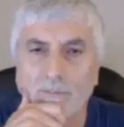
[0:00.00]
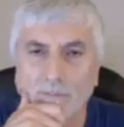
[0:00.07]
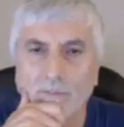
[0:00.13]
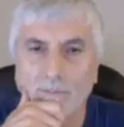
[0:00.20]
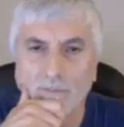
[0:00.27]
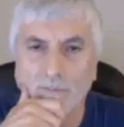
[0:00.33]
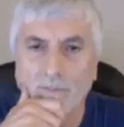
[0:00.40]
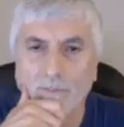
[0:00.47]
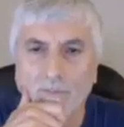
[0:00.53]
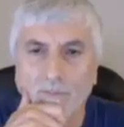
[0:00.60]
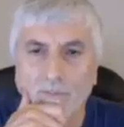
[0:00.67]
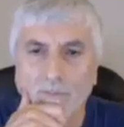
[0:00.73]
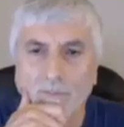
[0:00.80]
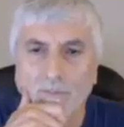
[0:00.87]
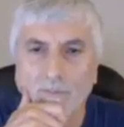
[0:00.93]

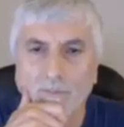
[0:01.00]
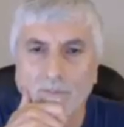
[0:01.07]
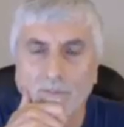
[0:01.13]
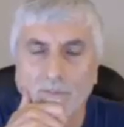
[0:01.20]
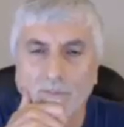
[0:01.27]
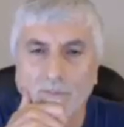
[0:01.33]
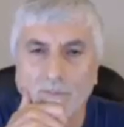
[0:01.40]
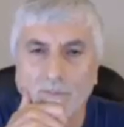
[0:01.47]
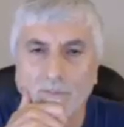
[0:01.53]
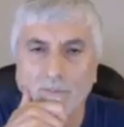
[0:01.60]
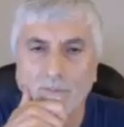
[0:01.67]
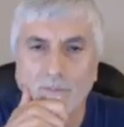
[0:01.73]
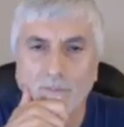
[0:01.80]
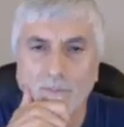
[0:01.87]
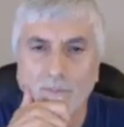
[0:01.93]

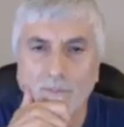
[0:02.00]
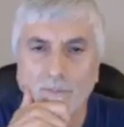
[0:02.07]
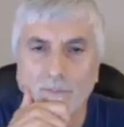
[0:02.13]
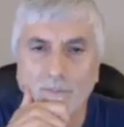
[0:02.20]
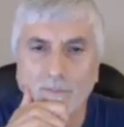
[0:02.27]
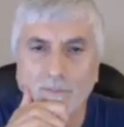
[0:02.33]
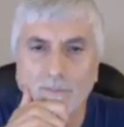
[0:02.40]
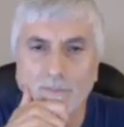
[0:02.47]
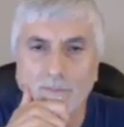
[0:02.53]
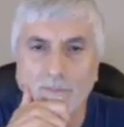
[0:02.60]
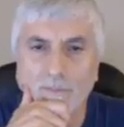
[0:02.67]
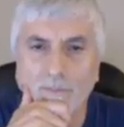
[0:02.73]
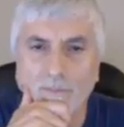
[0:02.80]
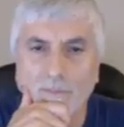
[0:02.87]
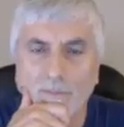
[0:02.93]

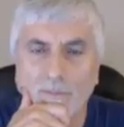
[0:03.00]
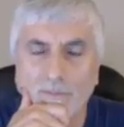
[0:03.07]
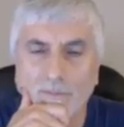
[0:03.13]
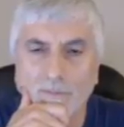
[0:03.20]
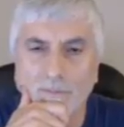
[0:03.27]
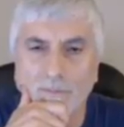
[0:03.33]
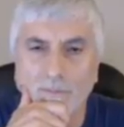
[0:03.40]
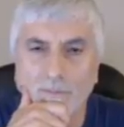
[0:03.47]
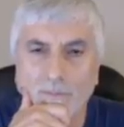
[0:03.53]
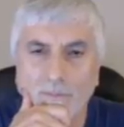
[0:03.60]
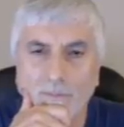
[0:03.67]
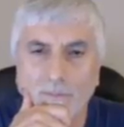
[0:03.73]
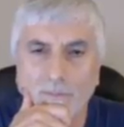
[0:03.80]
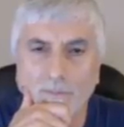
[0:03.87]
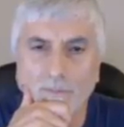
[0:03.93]

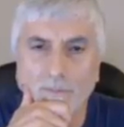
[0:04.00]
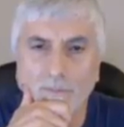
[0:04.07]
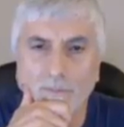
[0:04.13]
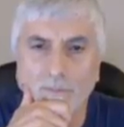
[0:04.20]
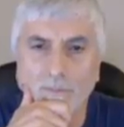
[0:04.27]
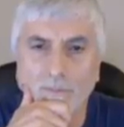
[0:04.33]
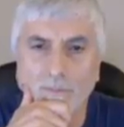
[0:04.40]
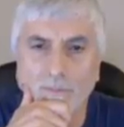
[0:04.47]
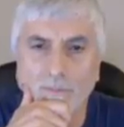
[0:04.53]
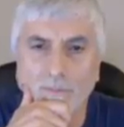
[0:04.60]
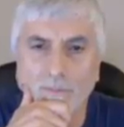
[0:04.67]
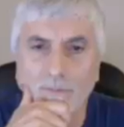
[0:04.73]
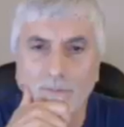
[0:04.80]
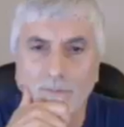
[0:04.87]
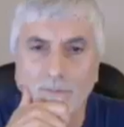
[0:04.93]

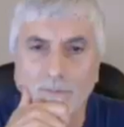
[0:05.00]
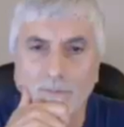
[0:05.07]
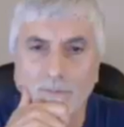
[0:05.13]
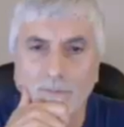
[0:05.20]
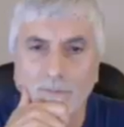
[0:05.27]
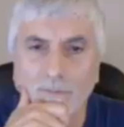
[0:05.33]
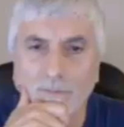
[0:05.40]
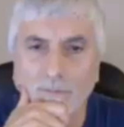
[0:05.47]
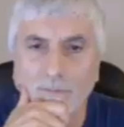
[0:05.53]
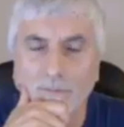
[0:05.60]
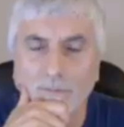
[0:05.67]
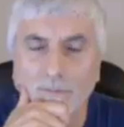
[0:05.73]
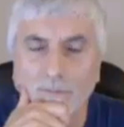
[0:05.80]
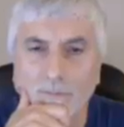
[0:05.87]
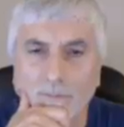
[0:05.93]

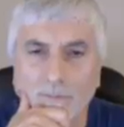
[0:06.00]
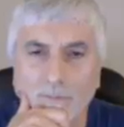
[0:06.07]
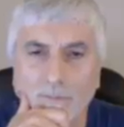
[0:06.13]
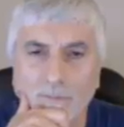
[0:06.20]
This person isn't speaking.